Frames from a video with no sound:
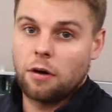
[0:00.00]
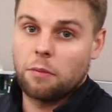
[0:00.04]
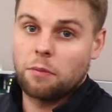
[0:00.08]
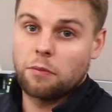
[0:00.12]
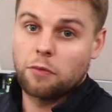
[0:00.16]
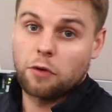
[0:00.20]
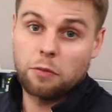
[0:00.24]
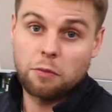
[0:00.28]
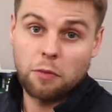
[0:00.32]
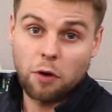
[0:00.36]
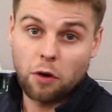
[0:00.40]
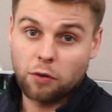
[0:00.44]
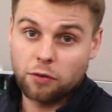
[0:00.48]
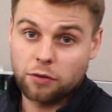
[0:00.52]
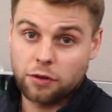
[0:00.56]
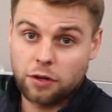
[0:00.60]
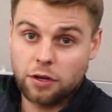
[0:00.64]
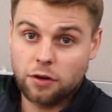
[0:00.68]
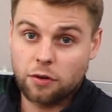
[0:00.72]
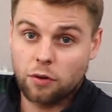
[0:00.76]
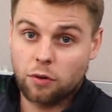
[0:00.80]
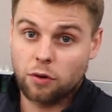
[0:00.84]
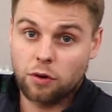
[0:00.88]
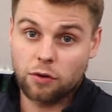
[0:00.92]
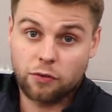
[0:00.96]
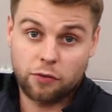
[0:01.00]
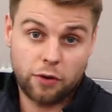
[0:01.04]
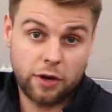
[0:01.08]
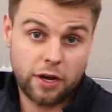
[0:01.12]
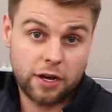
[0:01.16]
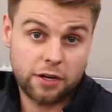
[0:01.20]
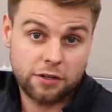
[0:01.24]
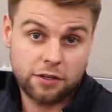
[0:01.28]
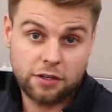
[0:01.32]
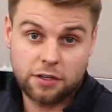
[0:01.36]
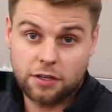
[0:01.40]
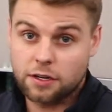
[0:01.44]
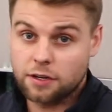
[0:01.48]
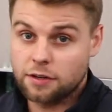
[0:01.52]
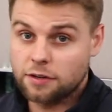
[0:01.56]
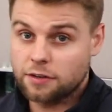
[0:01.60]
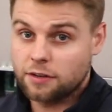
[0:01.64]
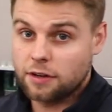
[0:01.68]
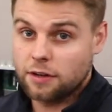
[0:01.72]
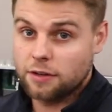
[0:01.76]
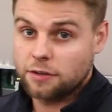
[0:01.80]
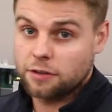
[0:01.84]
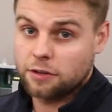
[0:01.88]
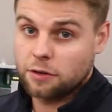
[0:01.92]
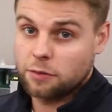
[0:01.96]
remotely, or if we actually need to
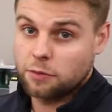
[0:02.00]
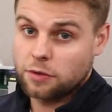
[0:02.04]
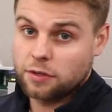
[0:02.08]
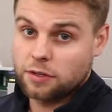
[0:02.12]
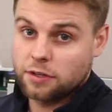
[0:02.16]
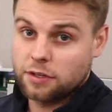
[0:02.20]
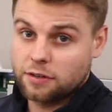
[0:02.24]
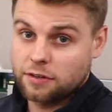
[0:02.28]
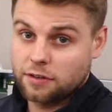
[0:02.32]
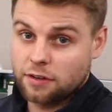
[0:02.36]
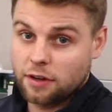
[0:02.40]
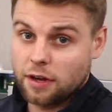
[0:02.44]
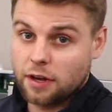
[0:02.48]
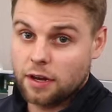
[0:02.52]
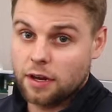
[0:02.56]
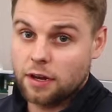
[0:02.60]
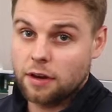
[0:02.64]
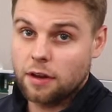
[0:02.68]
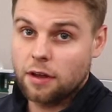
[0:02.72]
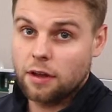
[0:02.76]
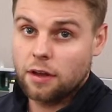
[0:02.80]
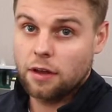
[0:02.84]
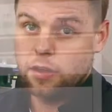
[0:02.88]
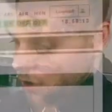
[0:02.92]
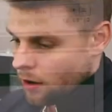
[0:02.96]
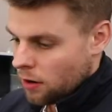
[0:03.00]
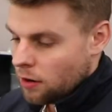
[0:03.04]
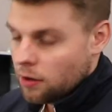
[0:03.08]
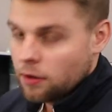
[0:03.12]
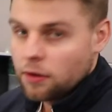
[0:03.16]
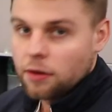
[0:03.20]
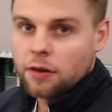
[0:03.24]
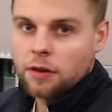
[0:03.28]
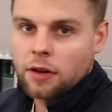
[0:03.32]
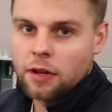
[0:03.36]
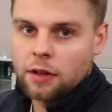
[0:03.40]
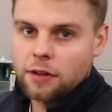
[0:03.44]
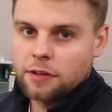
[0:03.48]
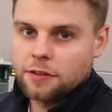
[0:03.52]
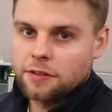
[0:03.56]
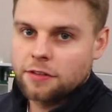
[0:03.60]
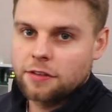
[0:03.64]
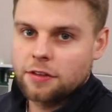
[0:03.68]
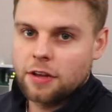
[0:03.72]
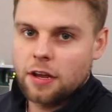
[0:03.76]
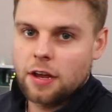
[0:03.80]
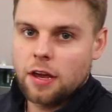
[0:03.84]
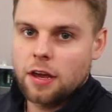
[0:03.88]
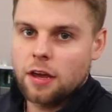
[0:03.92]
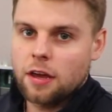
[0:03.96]
send someone to site. Now let's
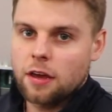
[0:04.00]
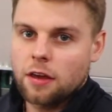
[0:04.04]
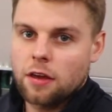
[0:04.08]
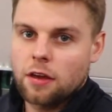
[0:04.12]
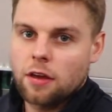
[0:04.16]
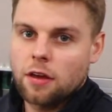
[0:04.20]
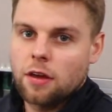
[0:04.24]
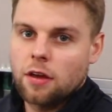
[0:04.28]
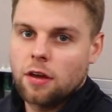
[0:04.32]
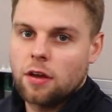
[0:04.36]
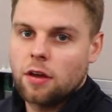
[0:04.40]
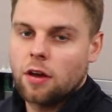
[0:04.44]
say